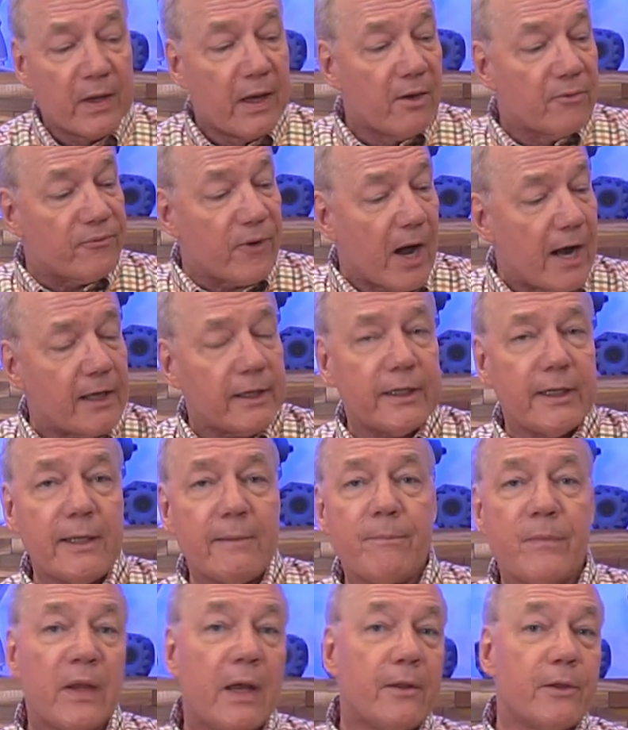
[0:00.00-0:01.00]

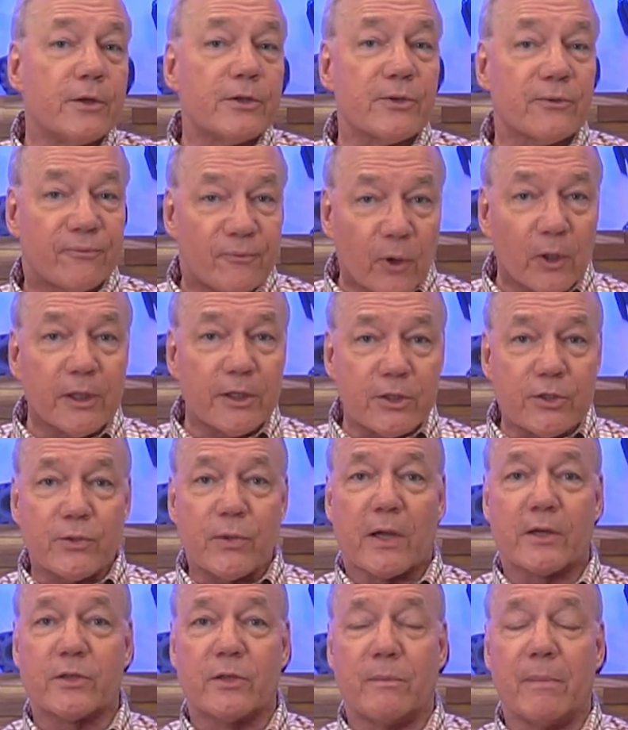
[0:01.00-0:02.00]
Finally, there's a full
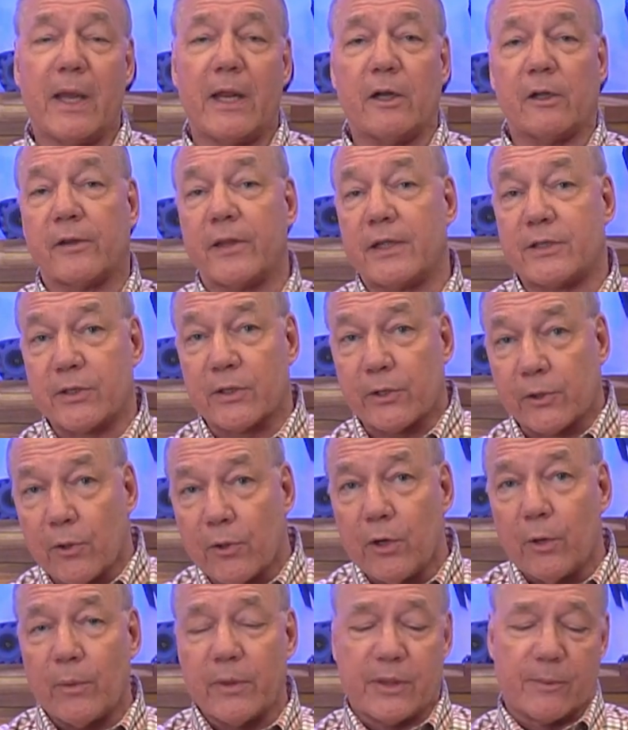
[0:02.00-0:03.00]
instruction manual that's
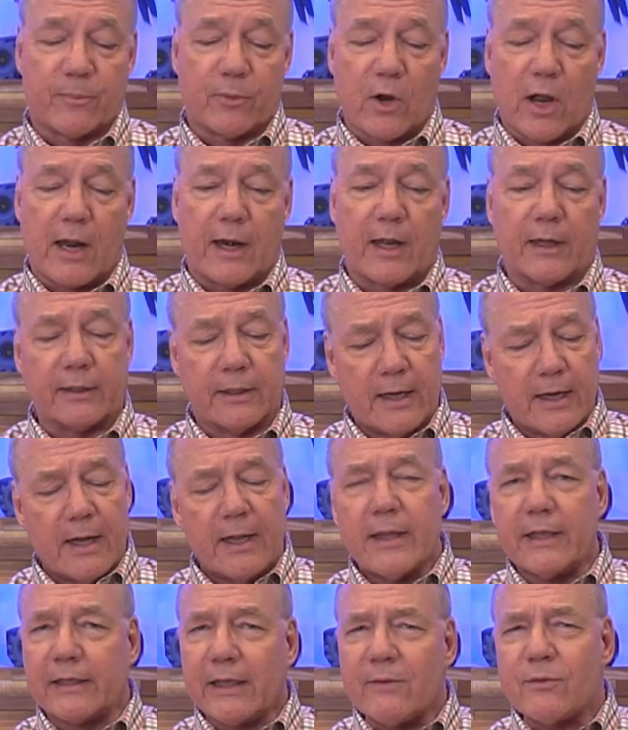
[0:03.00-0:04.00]
included with the product
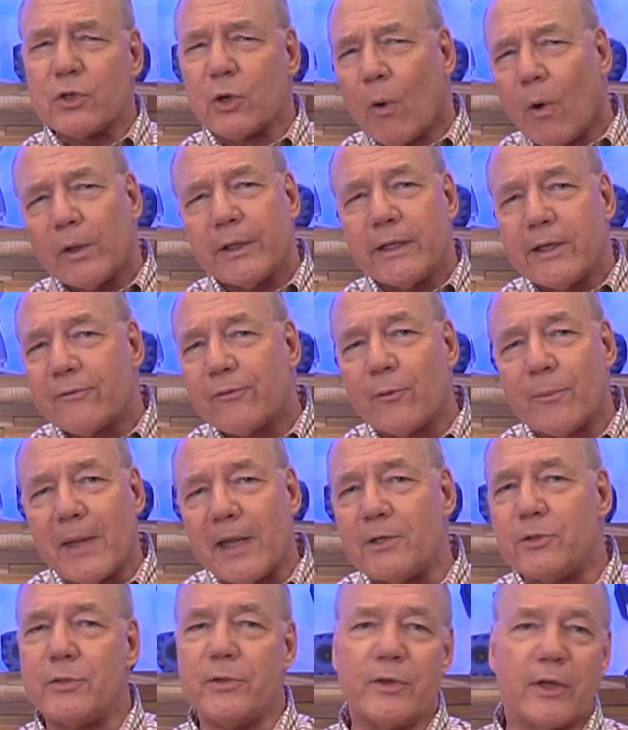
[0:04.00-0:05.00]
that gives you all the
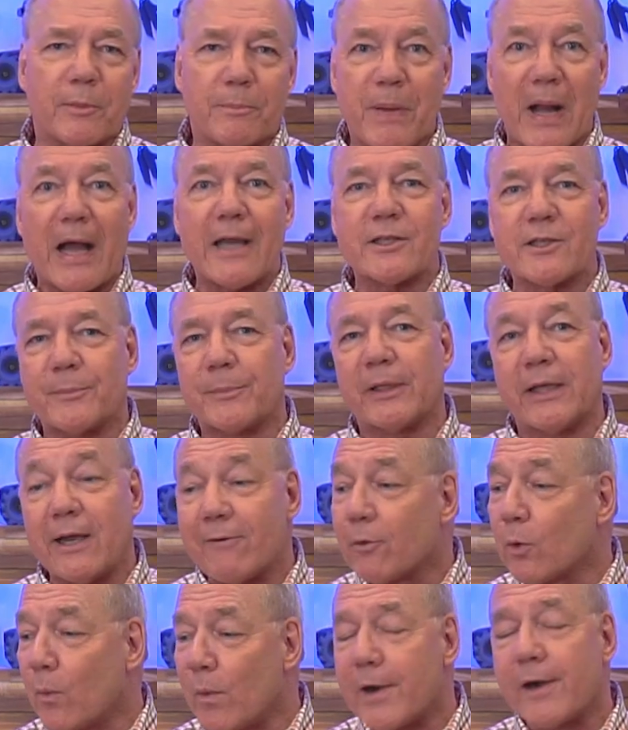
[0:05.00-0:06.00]
information you could possibly
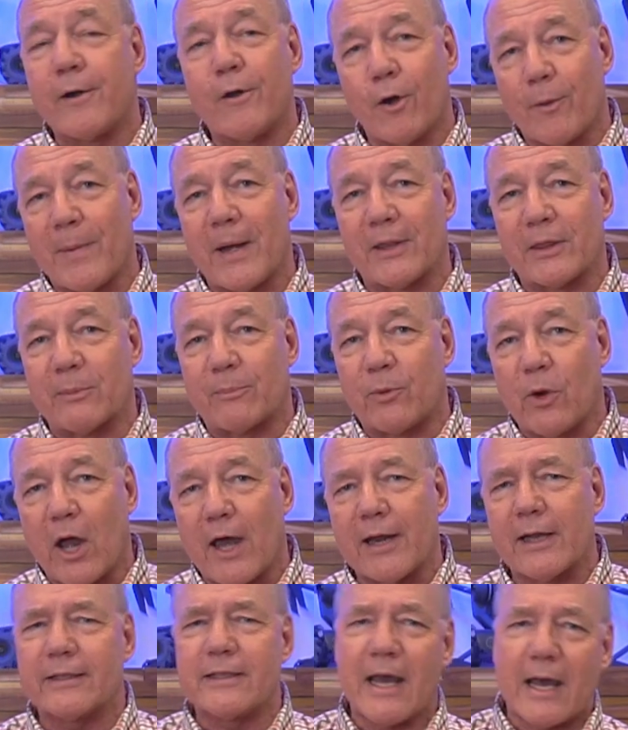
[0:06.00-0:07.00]
ever want to know about the
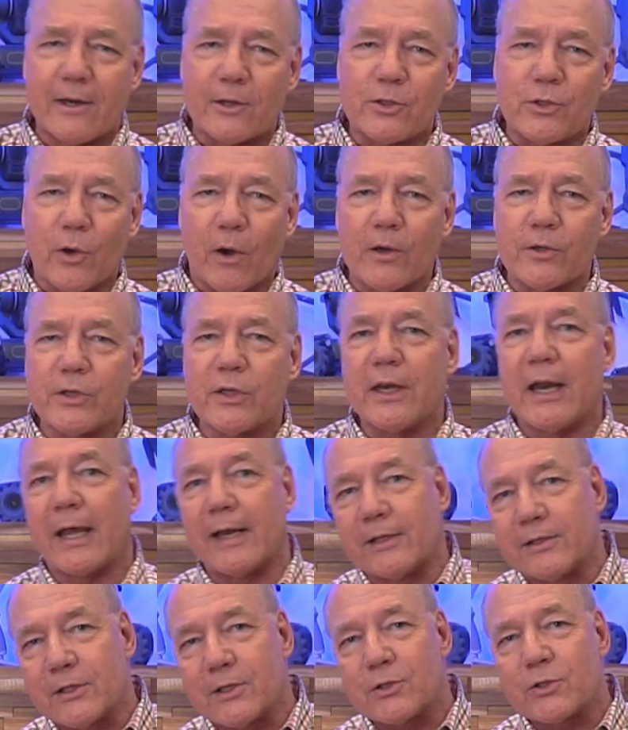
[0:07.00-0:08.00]
product, how to charge it, how
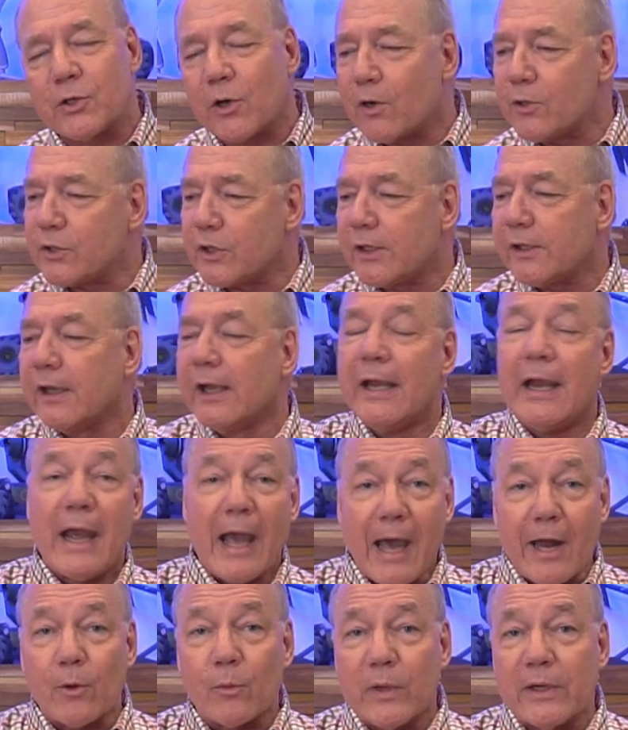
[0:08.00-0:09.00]
to discharge it,
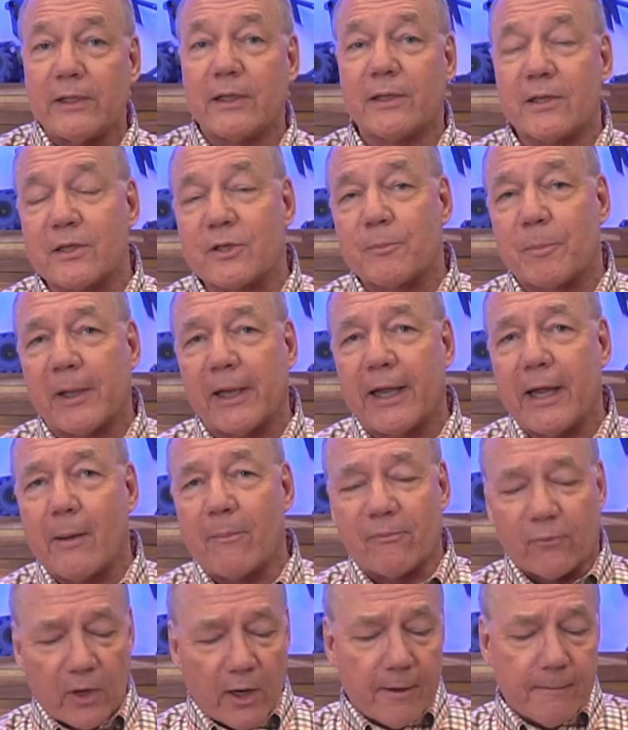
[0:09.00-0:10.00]
how to read the display
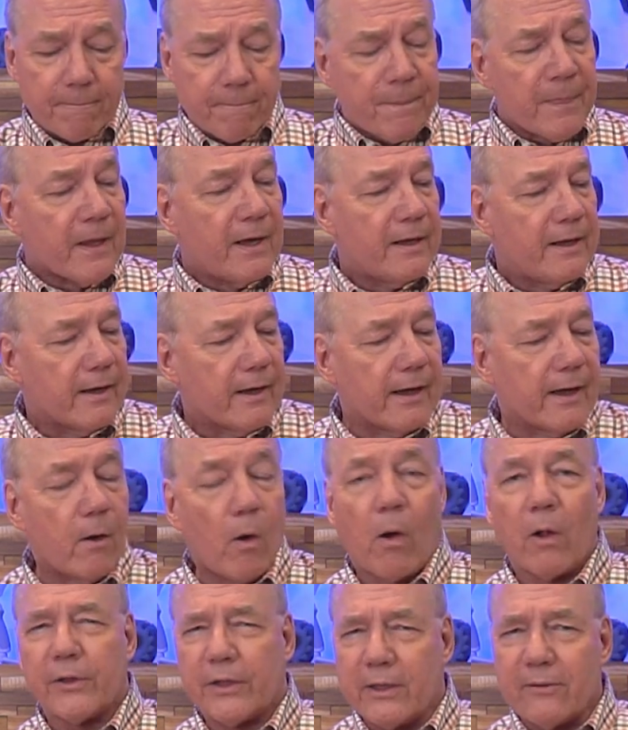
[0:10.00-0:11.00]
up front,
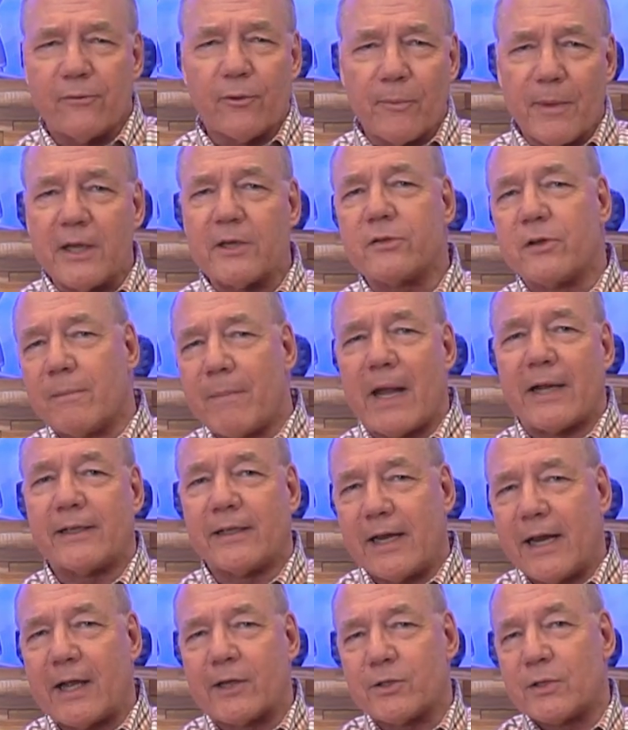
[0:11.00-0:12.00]
all the information about
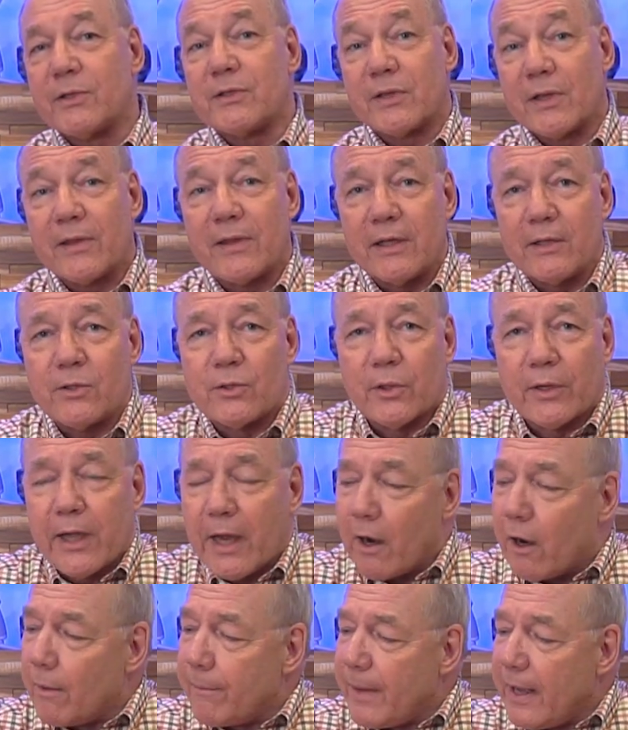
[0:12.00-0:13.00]
connections and things you'll
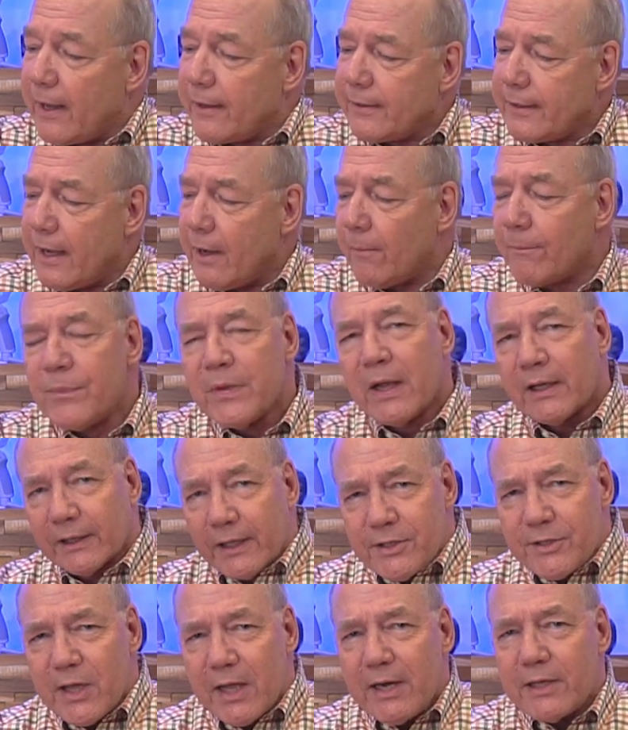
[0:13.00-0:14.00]
care about. Now,
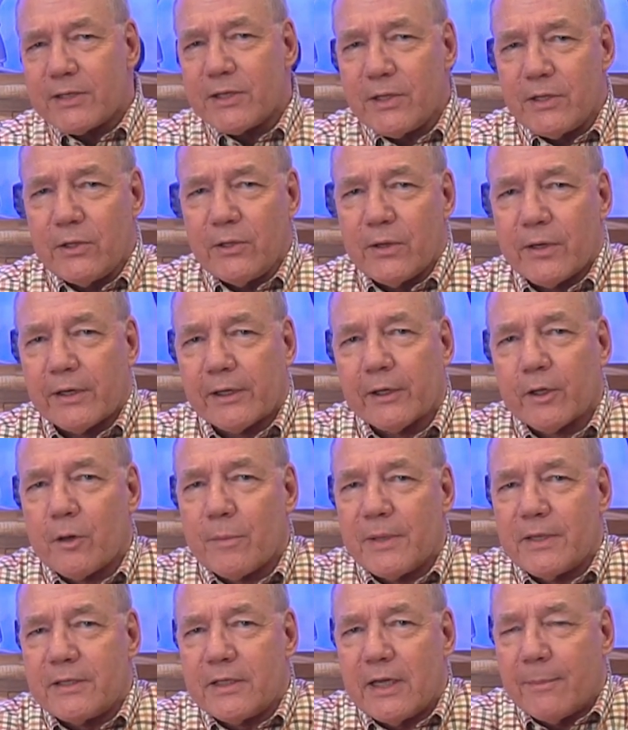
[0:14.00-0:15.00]
let's get into the unit a little
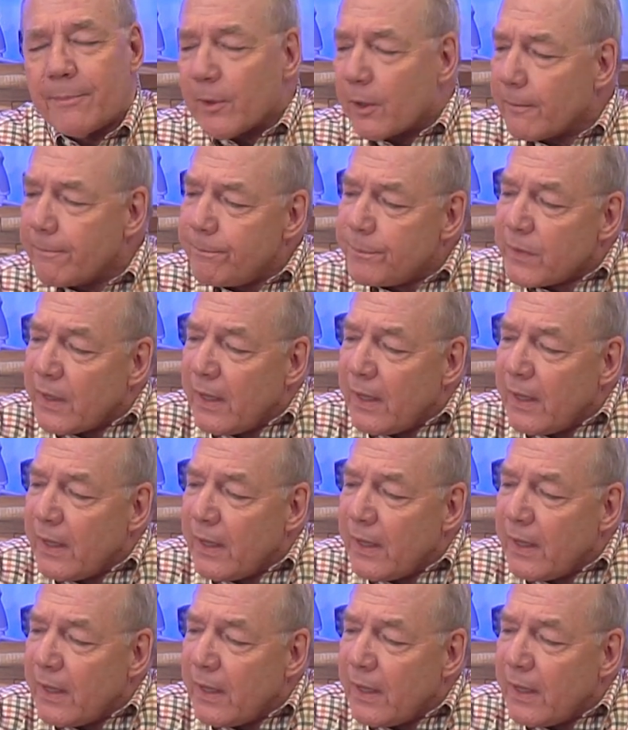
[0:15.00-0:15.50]
bit deeper.